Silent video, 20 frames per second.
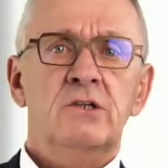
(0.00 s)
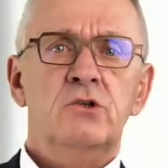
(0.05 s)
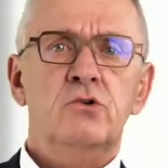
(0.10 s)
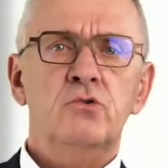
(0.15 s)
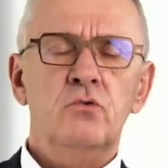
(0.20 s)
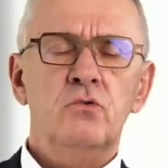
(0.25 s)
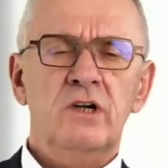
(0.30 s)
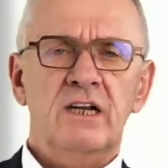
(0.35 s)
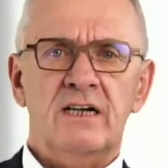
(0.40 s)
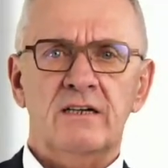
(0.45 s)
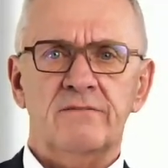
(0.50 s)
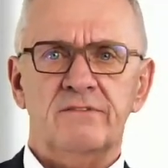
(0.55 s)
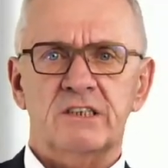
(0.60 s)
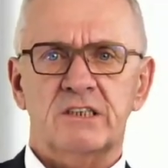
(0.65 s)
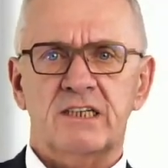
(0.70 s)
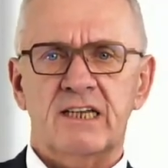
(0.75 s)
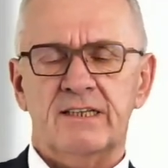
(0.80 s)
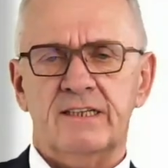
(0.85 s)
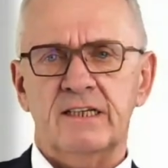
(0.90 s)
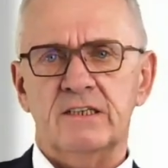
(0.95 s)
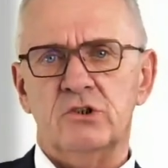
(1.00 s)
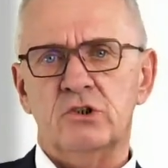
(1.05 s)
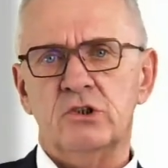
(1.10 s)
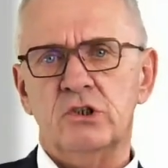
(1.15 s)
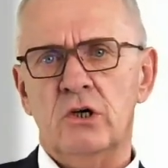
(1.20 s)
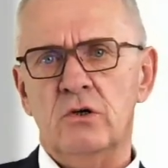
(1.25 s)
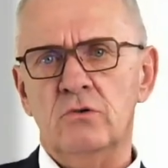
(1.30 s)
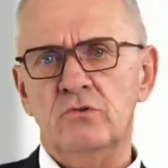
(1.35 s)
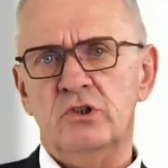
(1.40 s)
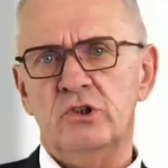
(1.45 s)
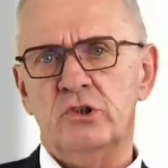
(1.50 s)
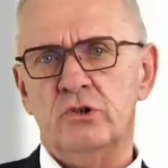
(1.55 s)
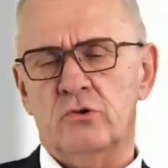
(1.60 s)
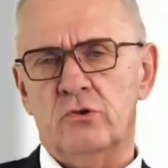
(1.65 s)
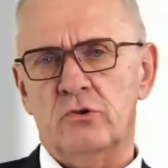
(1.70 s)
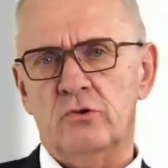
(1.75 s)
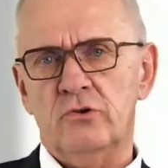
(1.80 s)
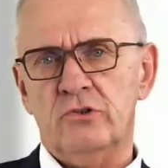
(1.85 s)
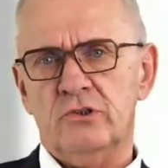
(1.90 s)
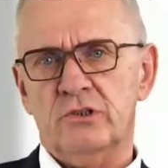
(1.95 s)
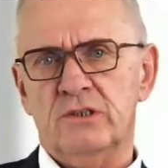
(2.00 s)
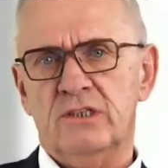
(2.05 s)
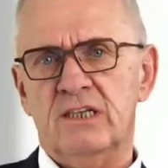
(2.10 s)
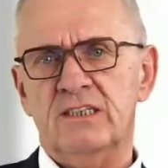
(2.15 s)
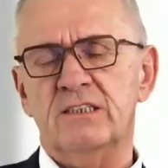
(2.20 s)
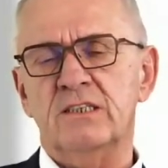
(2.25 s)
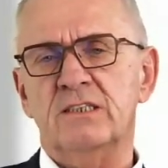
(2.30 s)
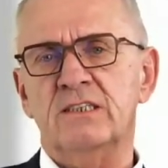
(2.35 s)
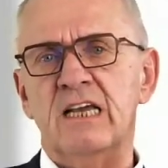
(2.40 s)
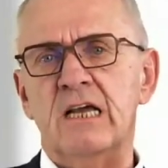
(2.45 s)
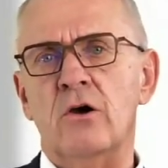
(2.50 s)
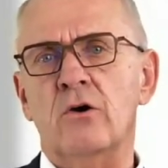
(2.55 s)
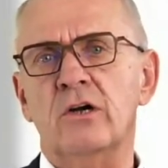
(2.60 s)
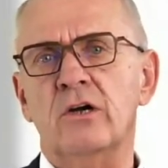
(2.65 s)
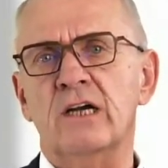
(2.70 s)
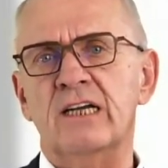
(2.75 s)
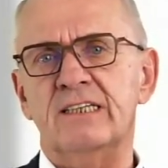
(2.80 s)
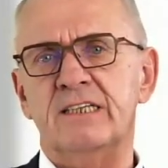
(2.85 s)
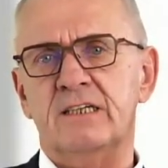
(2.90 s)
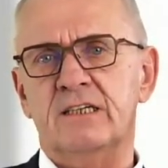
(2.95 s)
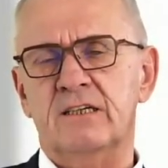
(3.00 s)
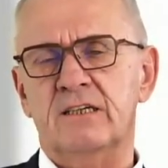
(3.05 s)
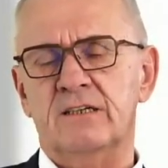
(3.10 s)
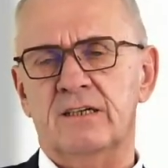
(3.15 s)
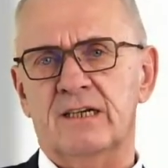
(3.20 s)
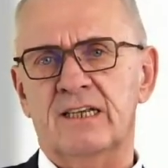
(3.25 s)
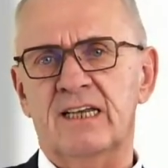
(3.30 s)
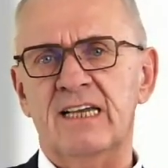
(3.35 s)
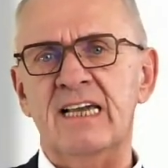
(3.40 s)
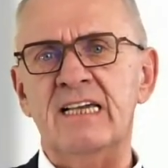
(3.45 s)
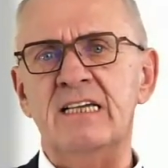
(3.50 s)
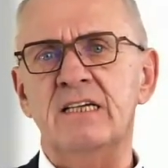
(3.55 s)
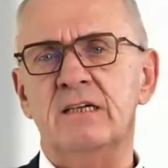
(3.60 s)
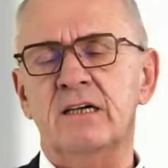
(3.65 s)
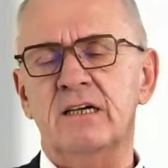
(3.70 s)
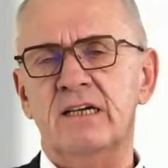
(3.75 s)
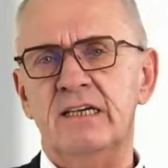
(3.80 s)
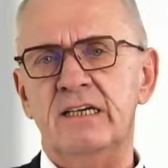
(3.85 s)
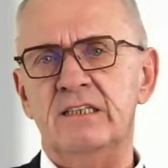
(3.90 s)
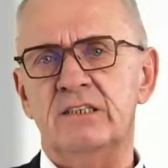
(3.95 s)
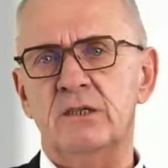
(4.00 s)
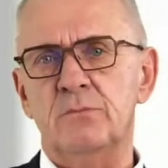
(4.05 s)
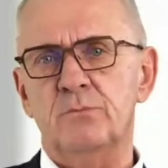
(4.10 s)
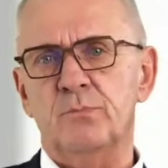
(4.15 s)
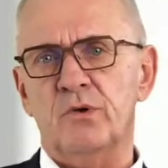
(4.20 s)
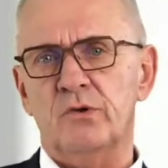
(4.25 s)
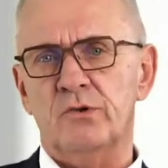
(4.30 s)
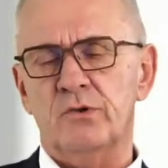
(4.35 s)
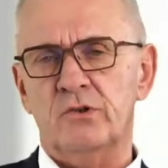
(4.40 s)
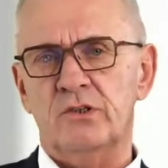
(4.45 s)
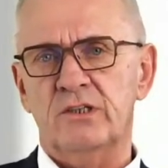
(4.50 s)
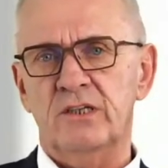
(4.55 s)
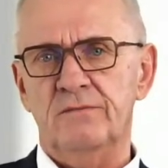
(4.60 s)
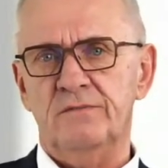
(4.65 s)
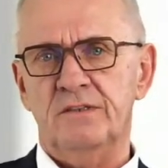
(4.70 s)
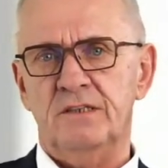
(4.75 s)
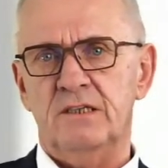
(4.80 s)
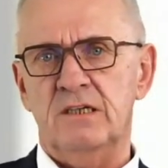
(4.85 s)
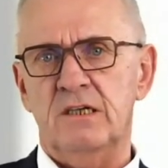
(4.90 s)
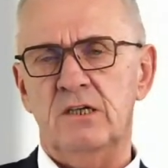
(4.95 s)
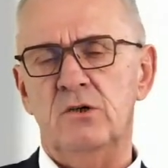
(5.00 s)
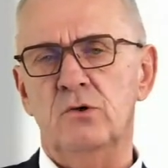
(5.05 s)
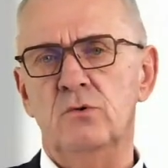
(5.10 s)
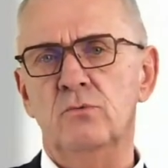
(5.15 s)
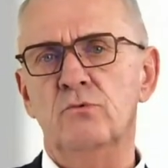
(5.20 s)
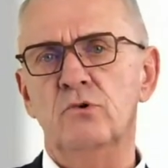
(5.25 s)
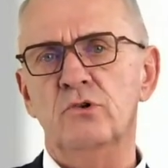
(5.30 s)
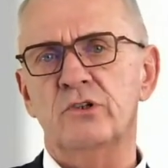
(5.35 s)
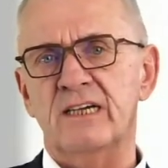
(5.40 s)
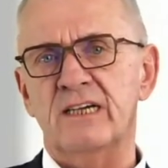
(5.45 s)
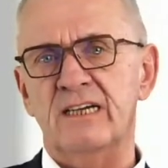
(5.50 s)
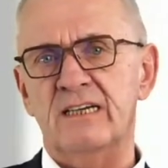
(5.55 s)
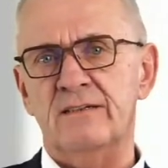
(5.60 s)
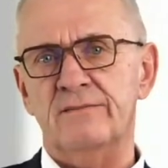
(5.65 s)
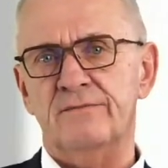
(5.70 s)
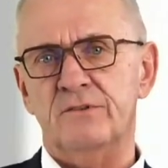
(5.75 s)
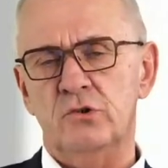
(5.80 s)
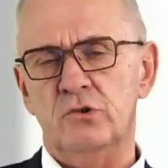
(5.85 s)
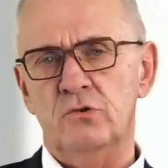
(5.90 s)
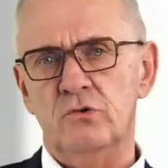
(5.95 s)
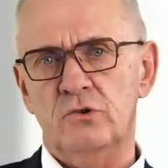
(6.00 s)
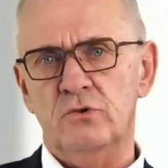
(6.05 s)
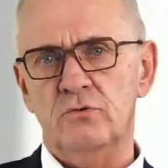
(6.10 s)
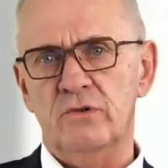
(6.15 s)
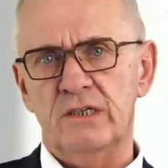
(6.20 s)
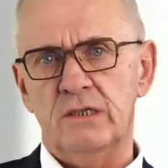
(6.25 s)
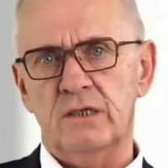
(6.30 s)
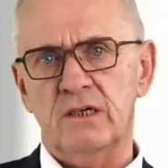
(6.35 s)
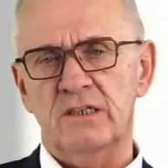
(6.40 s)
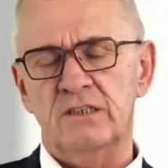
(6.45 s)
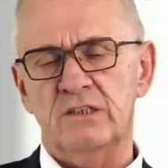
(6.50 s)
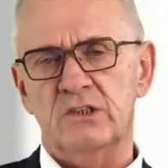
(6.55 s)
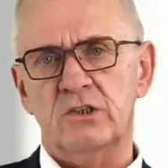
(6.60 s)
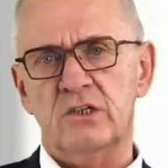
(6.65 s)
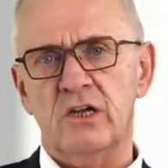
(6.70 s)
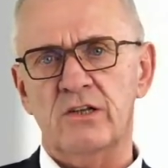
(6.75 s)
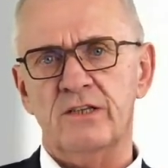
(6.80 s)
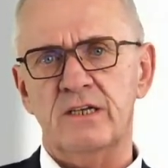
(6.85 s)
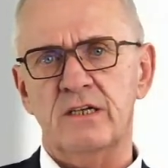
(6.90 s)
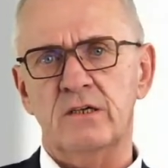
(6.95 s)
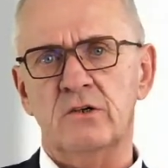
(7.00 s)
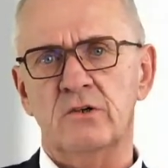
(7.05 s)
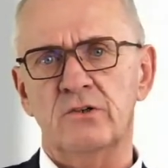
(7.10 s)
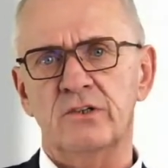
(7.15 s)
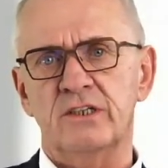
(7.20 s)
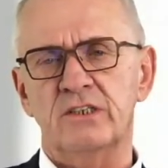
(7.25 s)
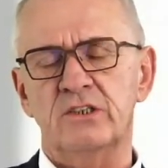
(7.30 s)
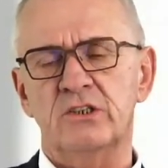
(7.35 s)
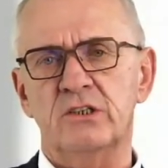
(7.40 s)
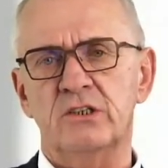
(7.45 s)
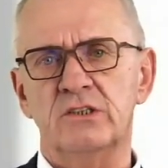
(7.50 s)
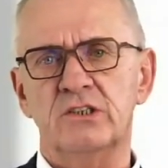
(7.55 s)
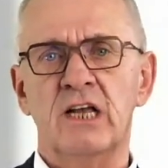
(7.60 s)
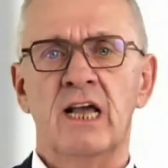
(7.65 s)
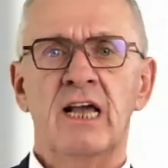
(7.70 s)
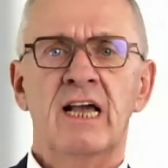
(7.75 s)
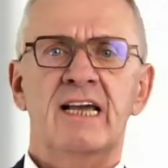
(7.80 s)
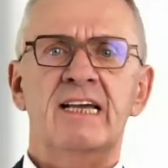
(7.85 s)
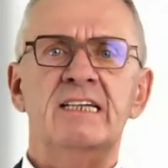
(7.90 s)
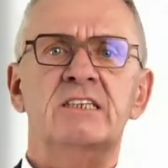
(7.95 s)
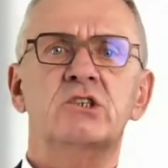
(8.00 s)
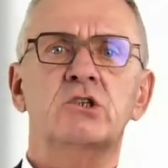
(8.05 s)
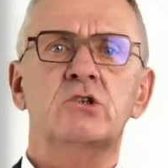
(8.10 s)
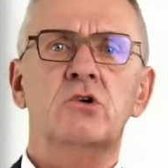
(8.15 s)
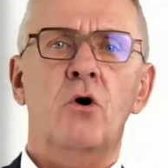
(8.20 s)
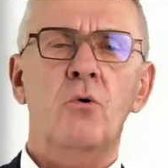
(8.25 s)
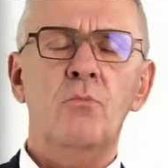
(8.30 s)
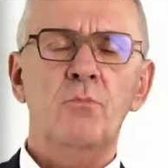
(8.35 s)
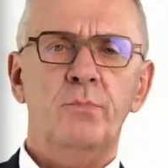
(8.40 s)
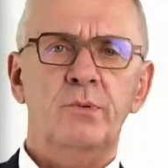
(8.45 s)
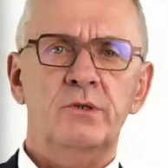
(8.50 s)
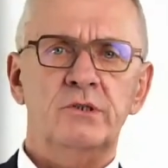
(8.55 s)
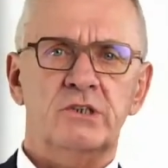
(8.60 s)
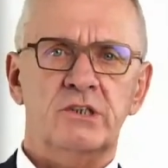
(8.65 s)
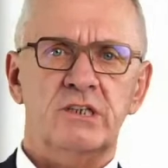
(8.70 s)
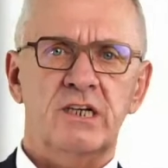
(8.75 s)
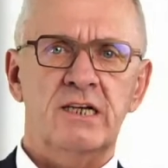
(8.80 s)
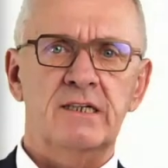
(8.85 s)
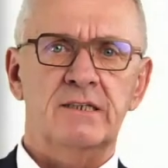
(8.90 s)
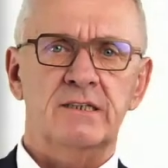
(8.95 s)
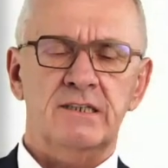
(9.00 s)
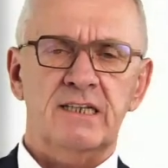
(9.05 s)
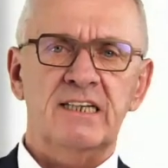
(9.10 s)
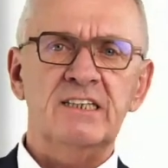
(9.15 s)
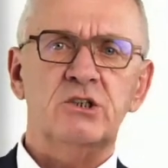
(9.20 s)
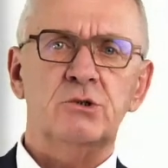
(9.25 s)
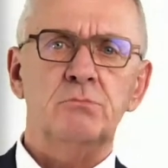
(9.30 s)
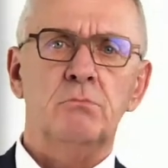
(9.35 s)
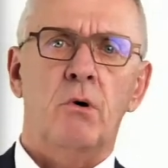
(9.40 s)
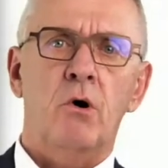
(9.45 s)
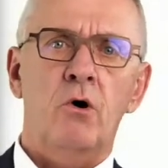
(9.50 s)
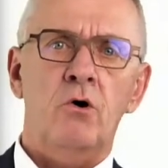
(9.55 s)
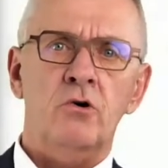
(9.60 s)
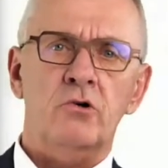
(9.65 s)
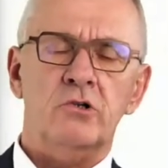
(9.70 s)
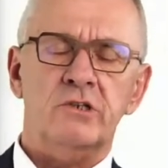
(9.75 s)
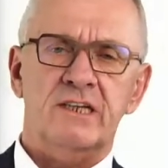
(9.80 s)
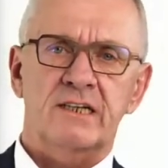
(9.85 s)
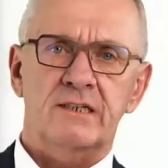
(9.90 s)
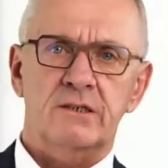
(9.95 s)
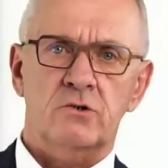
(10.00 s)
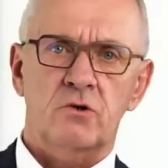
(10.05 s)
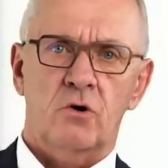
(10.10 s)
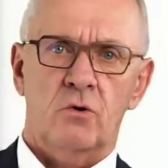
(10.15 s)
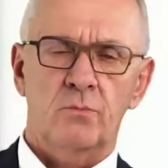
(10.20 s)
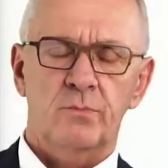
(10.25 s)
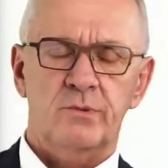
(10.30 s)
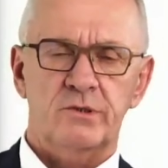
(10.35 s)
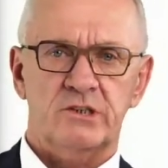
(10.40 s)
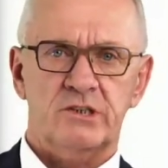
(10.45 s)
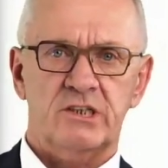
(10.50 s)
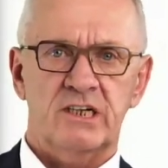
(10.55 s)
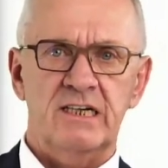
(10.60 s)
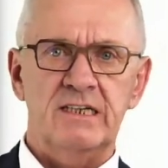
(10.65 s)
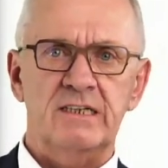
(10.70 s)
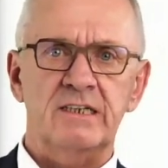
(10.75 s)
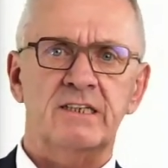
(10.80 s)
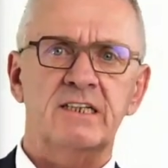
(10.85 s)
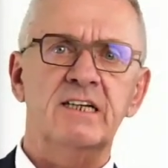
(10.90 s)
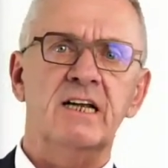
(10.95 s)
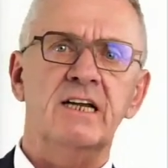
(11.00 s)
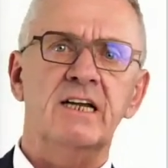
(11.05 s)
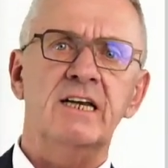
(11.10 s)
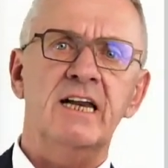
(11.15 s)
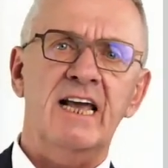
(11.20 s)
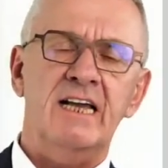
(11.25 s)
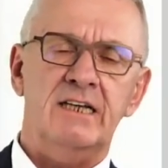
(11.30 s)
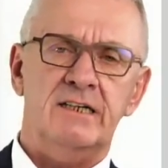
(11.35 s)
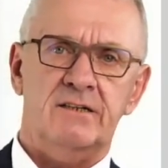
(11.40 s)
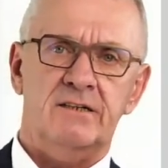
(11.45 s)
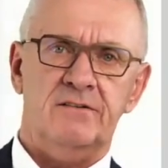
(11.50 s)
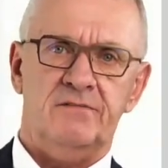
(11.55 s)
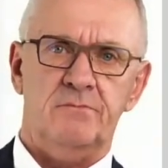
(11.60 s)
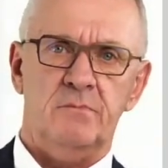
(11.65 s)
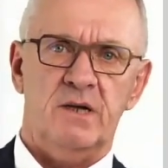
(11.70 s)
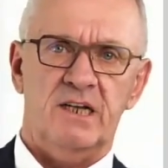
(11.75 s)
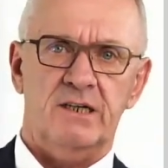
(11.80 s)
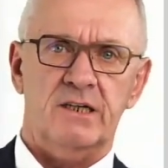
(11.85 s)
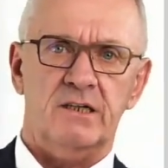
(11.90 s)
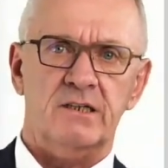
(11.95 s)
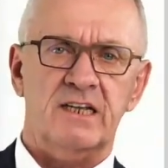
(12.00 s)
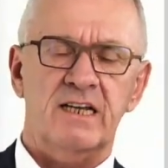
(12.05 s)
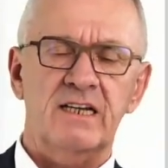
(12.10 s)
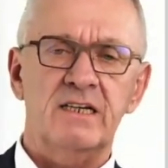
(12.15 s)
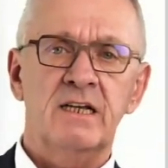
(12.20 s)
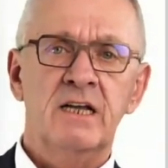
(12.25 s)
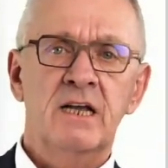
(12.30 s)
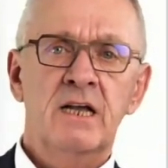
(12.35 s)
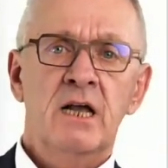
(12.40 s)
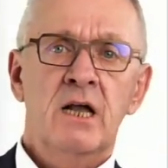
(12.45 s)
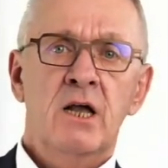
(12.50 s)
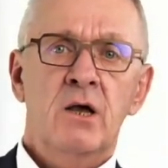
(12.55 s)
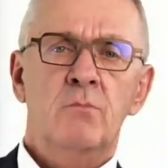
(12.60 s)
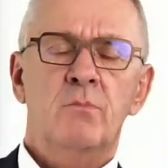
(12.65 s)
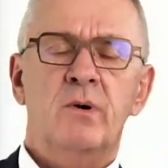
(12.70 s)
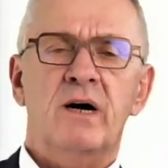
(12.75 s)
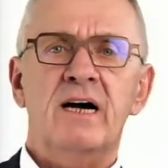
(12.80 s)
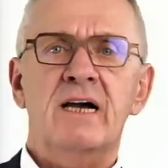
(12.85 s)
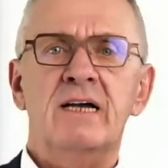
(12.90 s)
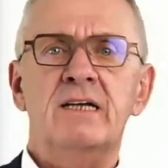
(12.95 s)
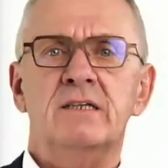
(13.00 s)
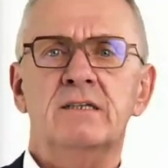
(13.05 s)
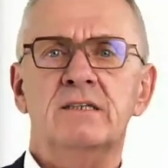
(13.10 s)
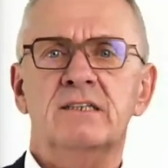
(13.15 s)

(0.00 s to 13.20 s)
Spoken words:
tool life is getting so short that the theoretical increase in productivity you would have due to increased cutting conditions is compensated, is more than compensated in a negative manner then, by